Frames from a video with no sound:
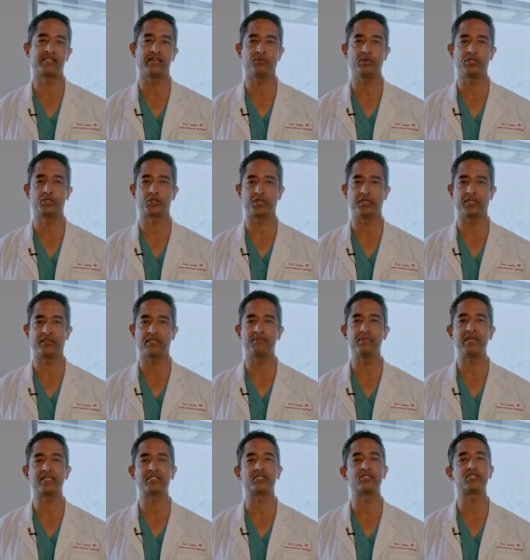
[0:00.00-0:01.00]
that we treat that
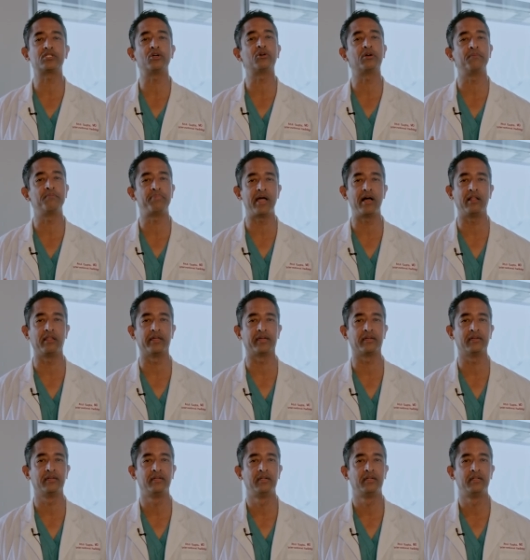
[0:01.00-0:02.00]
makes it so compelling.